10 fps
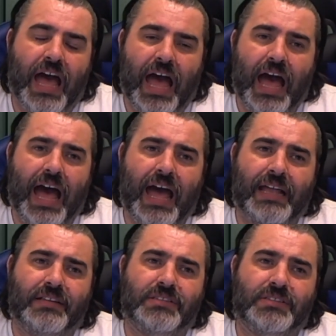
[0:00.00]

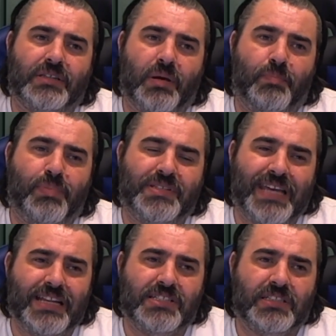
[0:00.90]
and
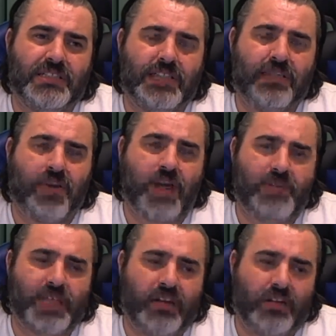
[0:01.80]
potentially further
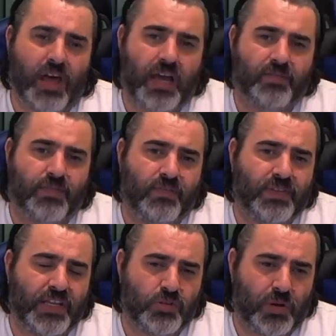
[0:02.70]
down the line,
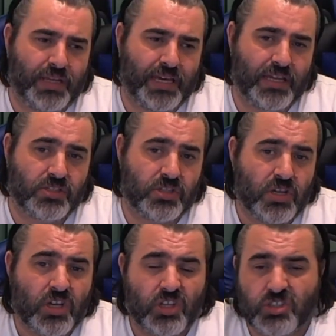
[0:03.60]
15, 20 years,
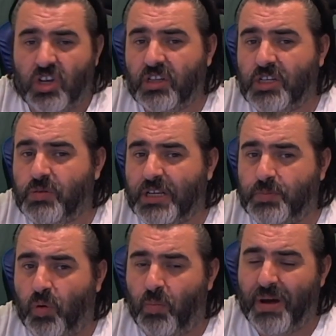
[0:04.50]
certainly
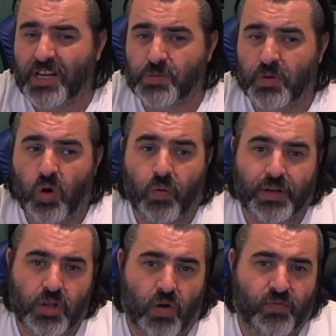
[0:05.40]
transport management or in
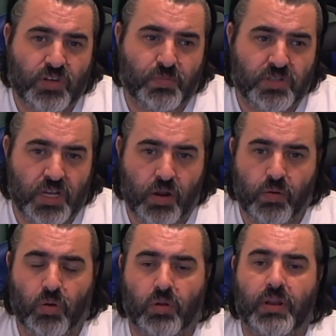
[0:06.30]
the office
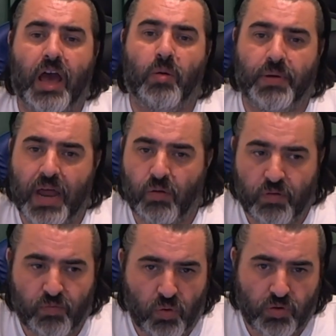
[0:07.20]
material and helping out
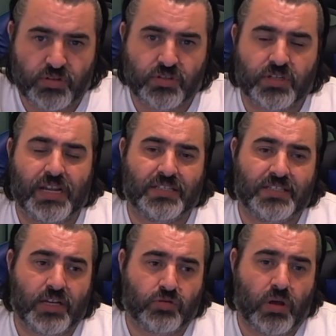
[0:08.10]
with runs and
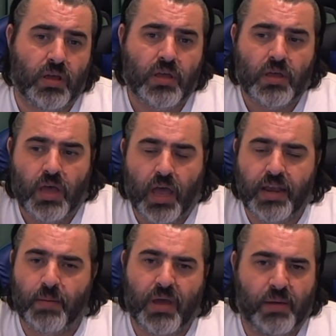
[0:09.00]
etc. And
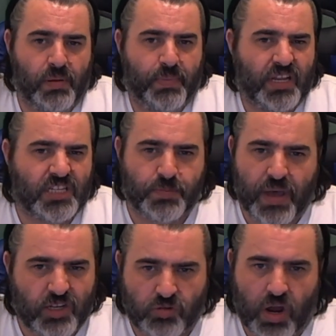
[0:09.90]
then maybe being a
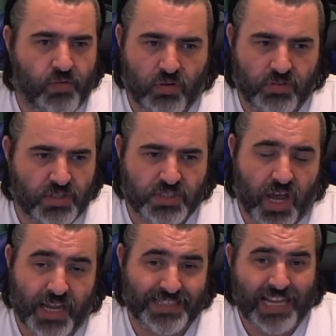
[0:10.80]
spare driver on the
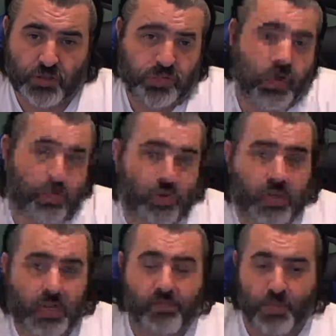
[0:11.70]
side. That's what I'm
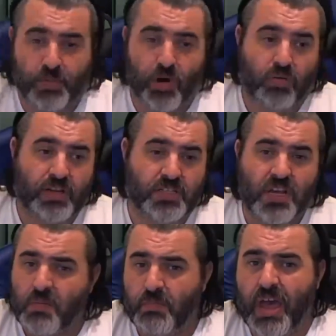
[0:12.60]
looking at for progress.
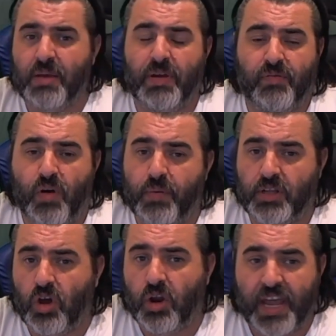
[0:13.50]
Maybe throw in
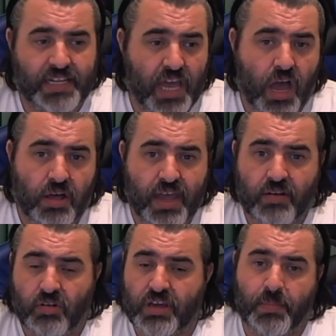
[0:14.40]
the odd ADR
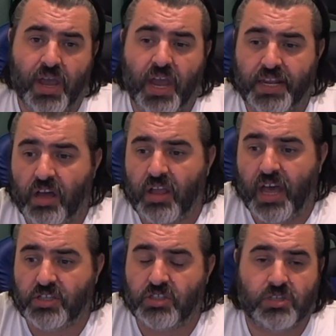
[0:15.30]
down or get my ADR
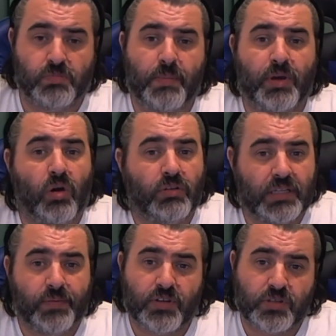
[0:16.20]
license and maybe go and
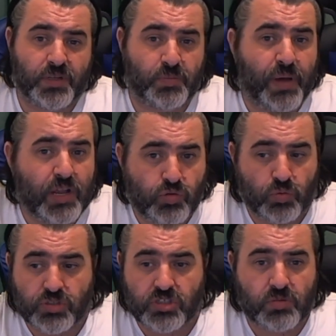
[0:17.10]
deliver some of this
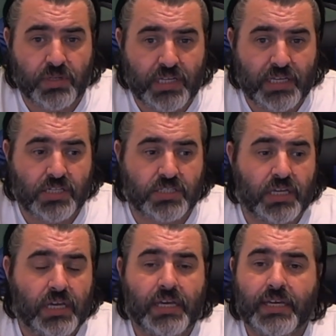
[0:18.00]
petrol to some of these
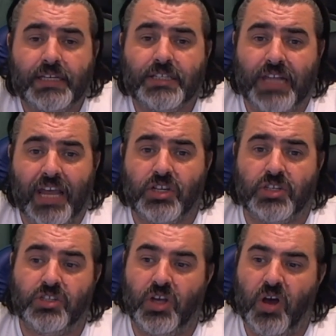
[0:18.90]

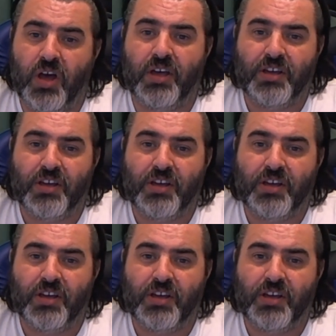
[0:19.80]
stations that are